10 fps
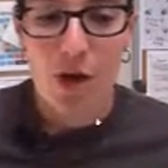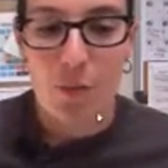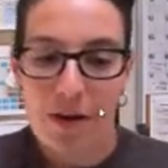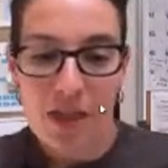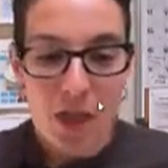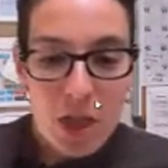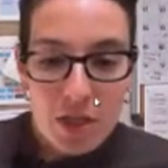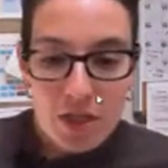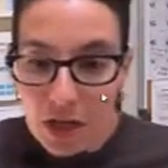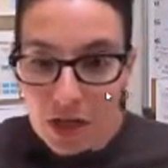everything looks
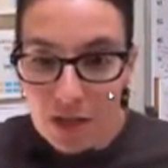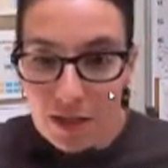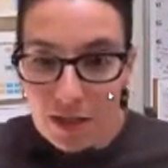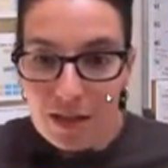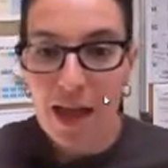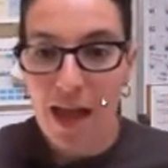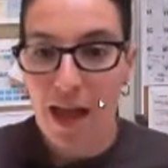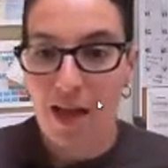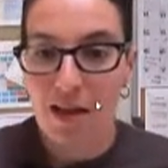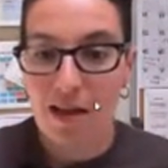good
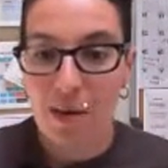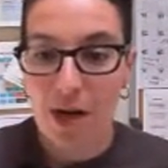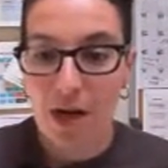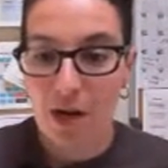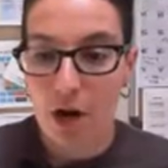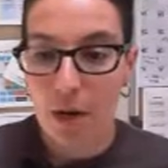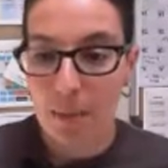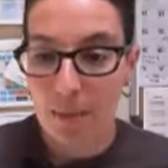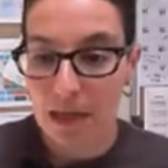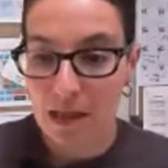and I'm ready to go, I'm
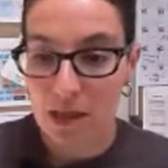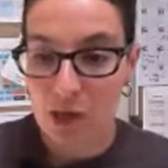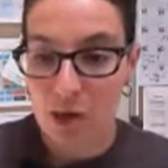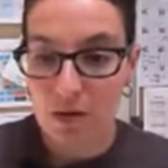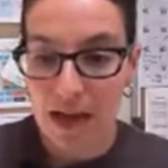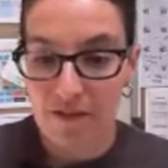gonna hit the go live